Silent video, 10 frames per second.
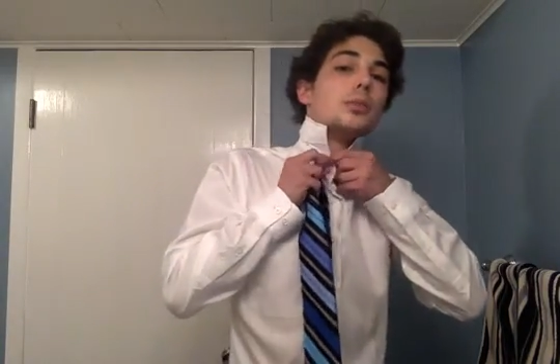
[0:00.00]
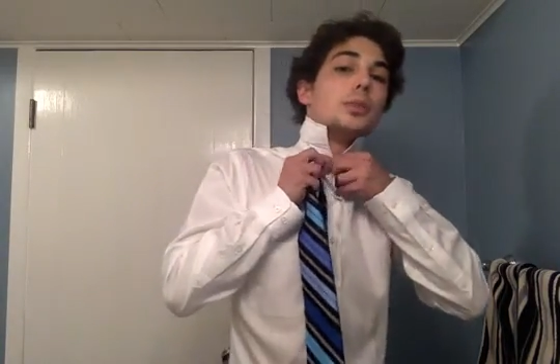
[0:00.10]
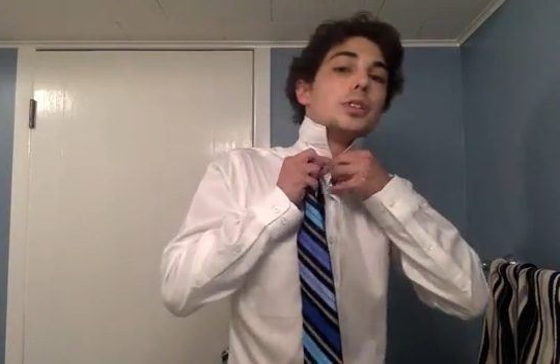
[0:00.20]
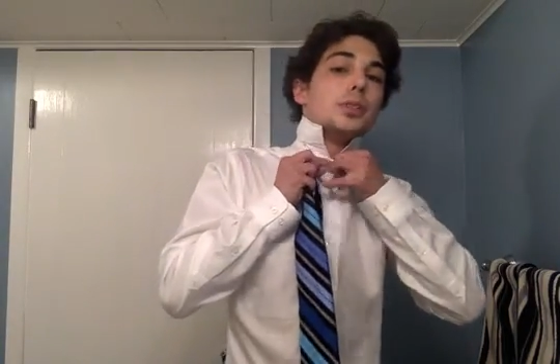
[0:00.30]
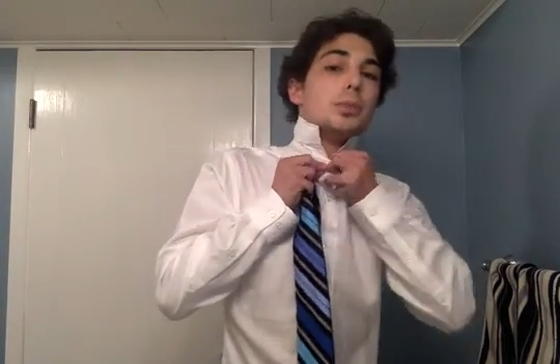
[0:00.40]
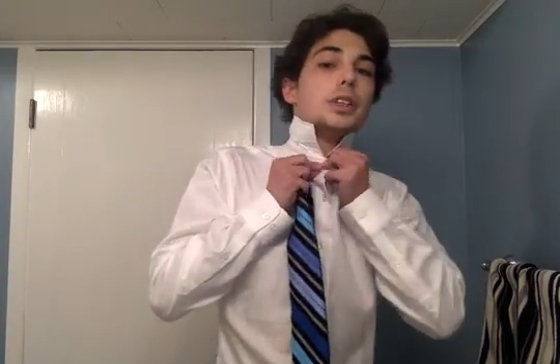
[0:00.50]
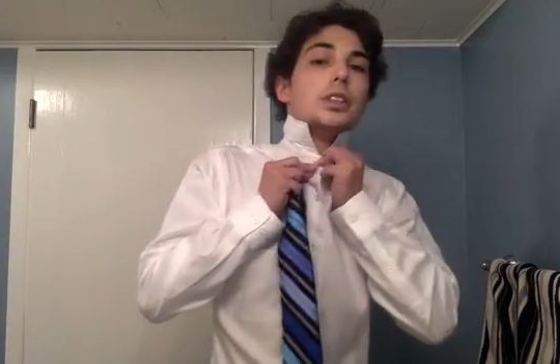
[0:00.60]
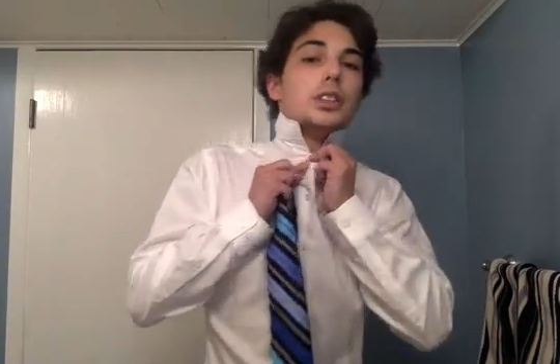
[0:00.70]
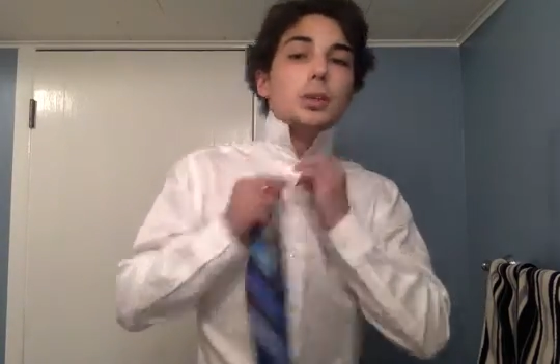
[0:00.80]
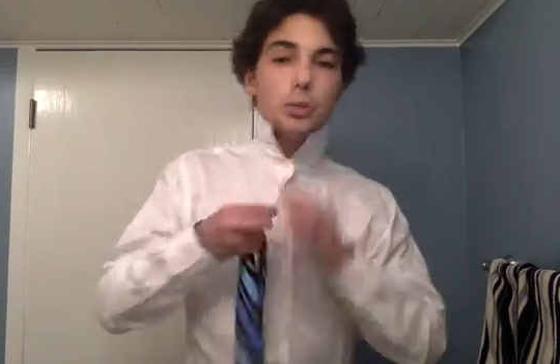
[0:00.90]
Let me button
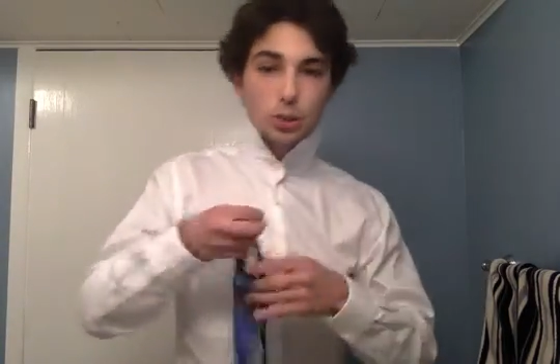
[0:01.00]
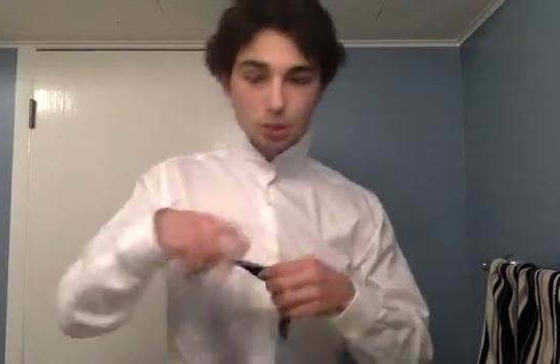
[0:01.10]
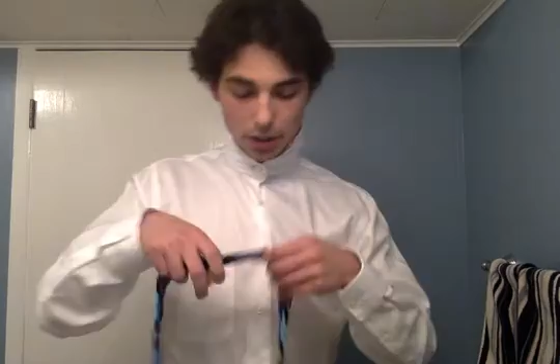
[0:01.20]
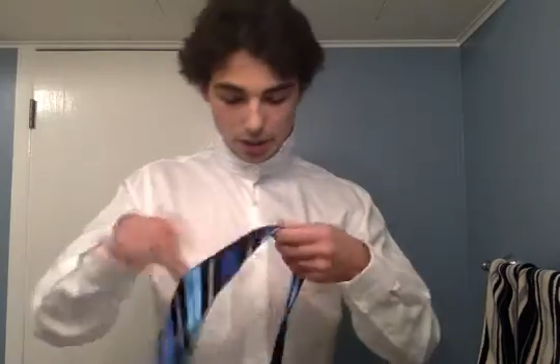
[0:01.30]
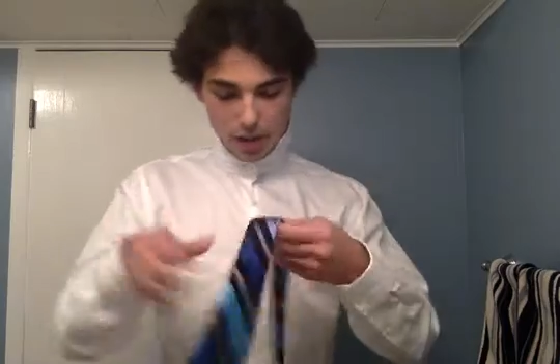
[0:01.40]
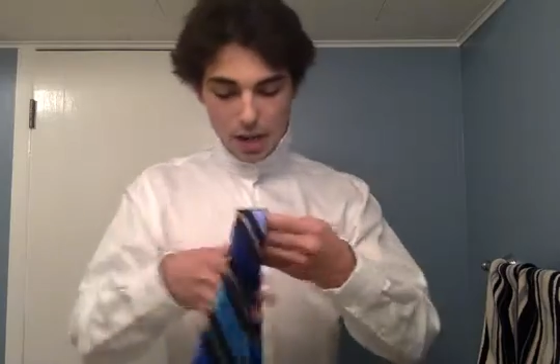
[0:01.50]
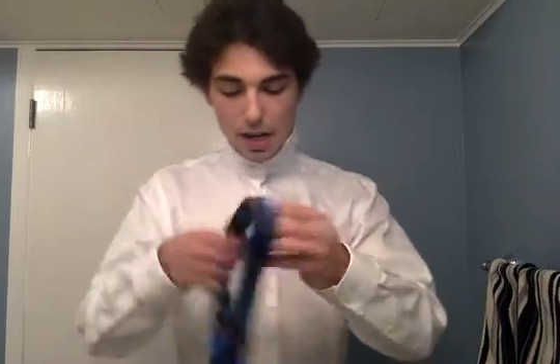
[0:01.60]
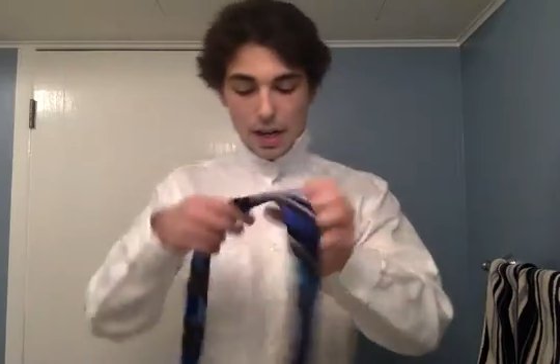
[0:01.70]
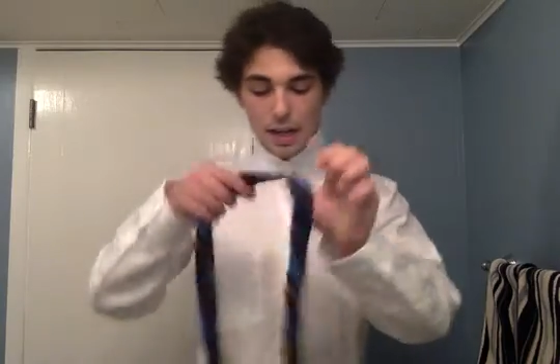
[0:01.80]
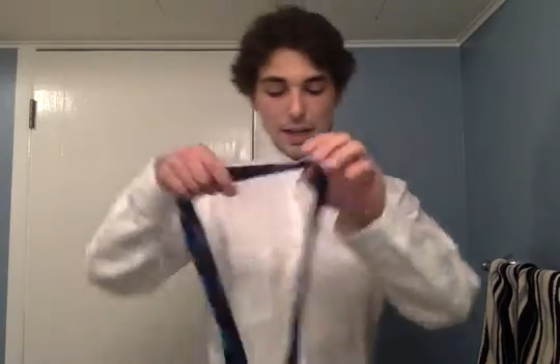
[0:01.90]
this up really quick.
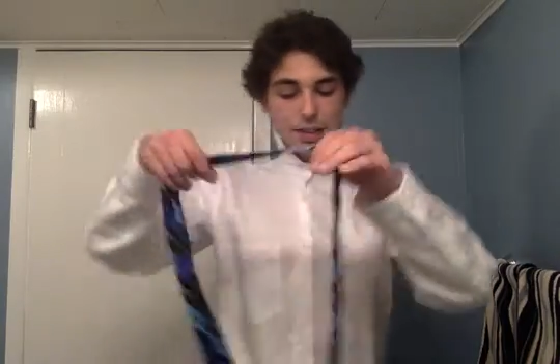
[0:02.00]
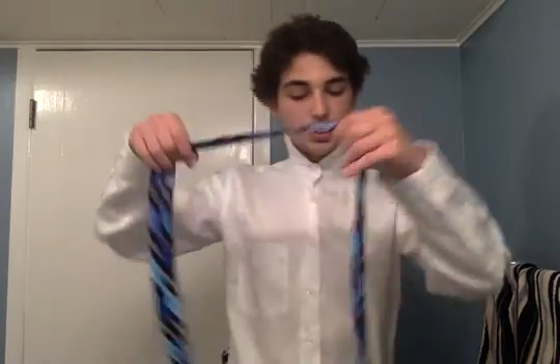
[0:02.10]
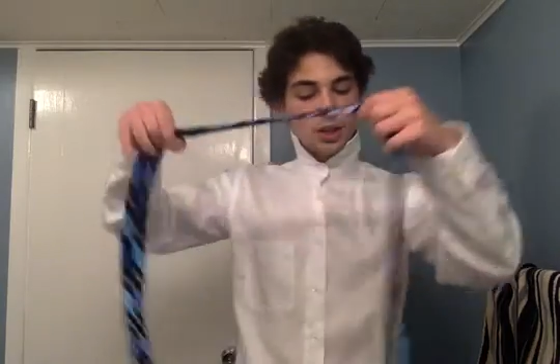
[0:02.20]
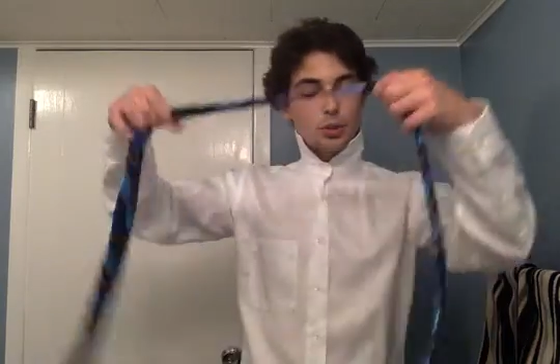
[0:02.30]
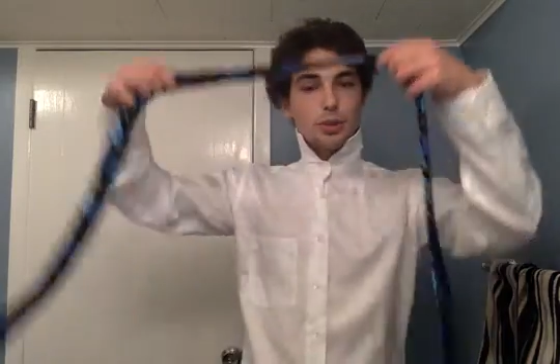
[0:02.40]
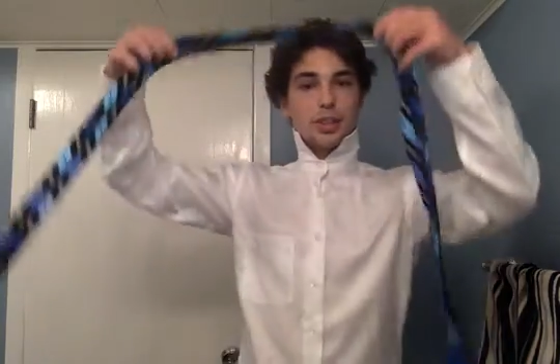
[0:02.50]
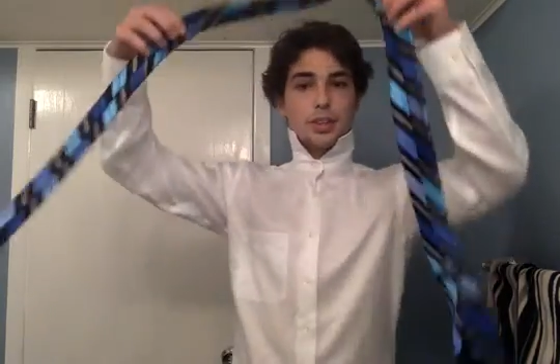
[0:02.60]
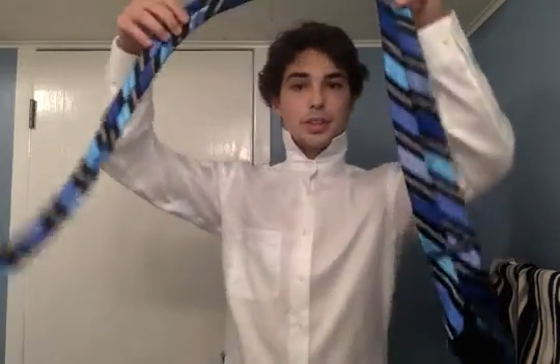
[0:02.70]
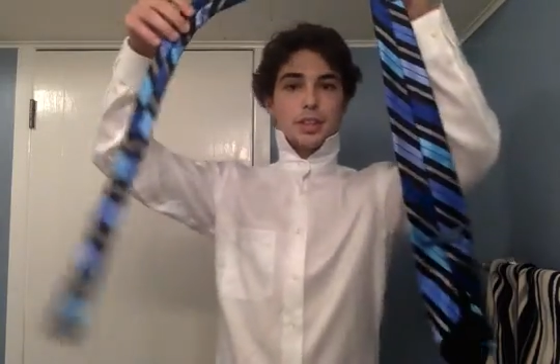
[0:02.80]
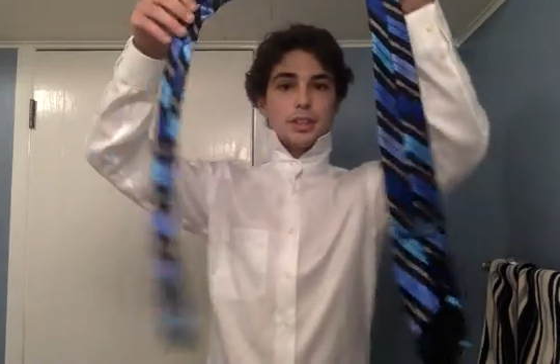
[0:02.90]
And I start with the
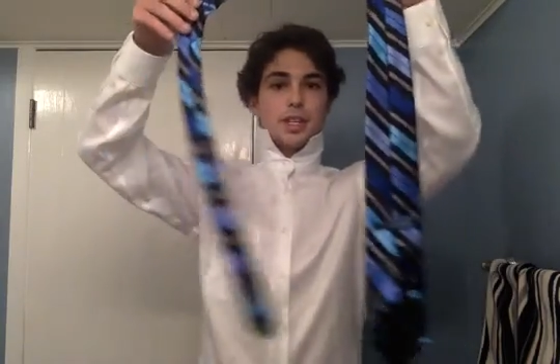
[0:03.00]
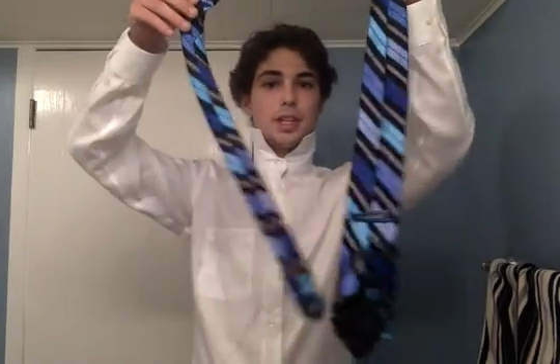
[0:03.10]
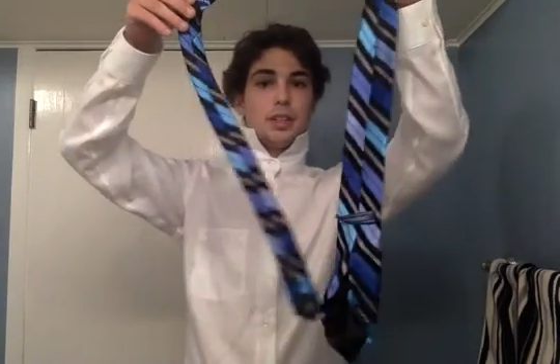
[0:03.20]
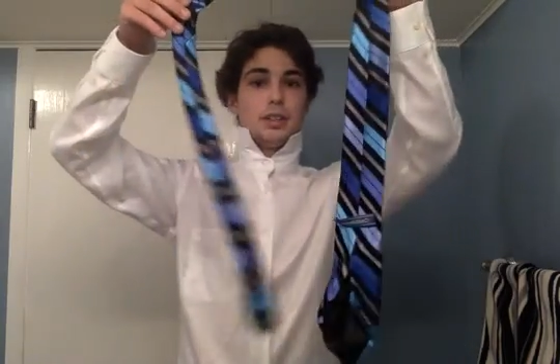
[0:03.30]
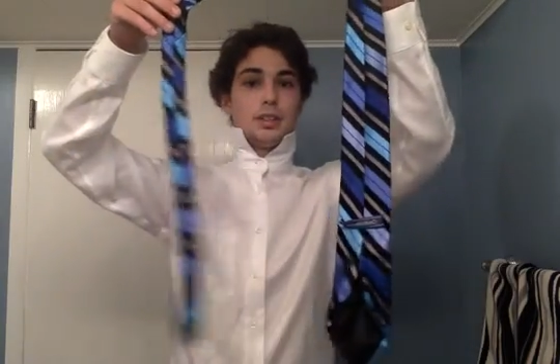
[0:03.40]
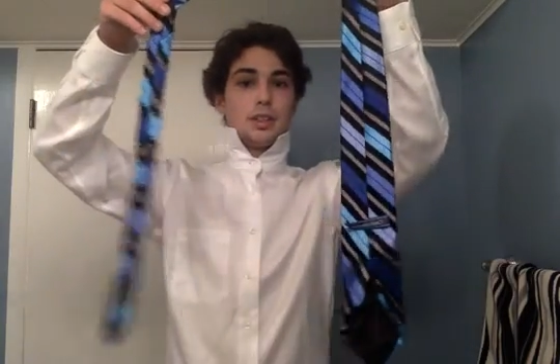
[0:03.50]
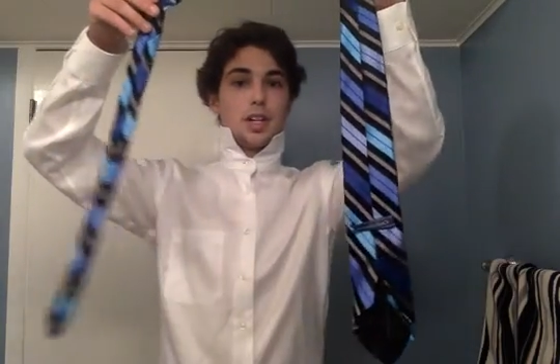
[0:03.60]
thick side